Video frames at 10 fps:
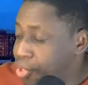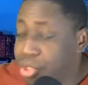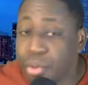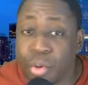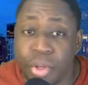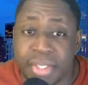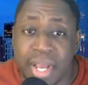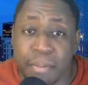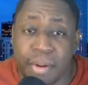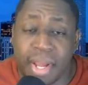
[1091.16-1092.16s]
So know your
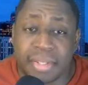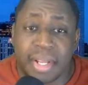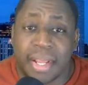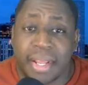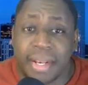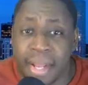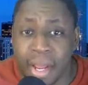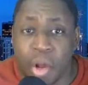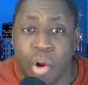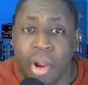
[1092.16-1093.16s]
time horizon.
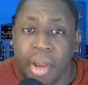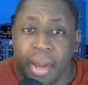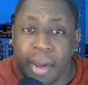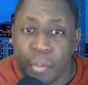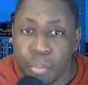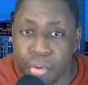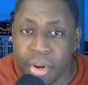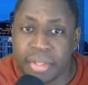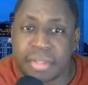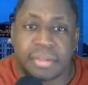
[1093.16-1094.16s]
Now,
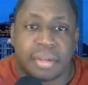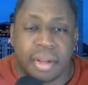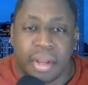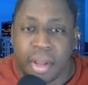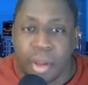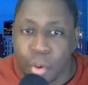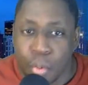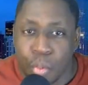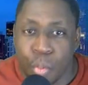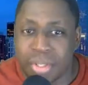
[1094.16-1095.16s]
Prince,
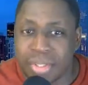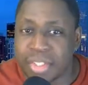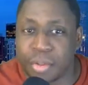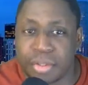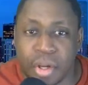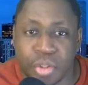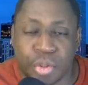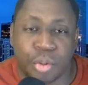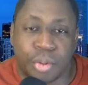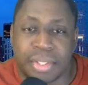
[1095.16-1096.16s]
what is the secret sauce
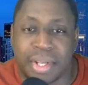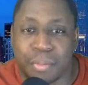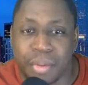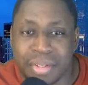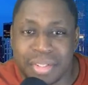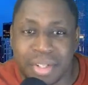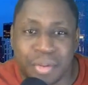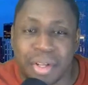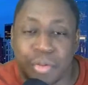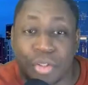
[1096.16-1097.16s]
you're going to tell me? The secret
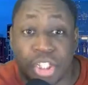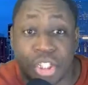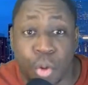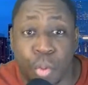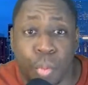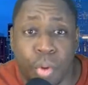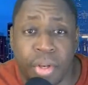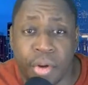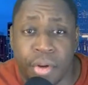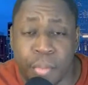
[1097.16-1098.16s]
sauce is knowing what
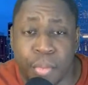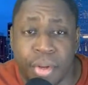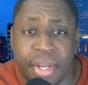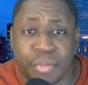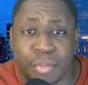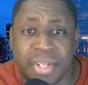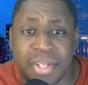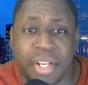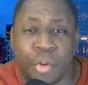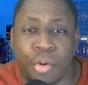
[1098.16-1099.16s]
your number is. When I
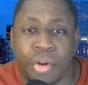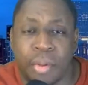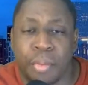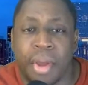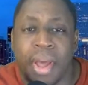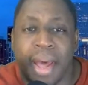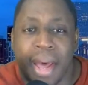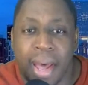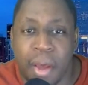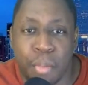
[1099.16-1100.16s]
say know your number,
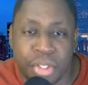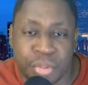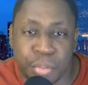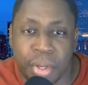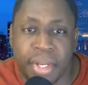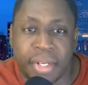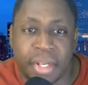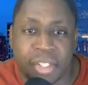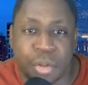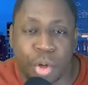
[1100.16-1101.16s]
how much money
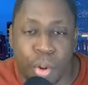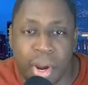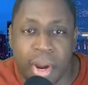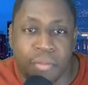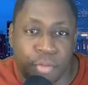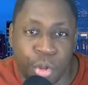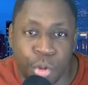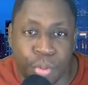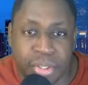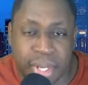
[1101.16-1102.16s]
does it require for you
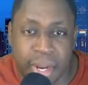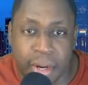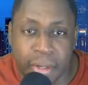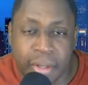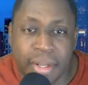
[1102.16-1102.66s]
to retire?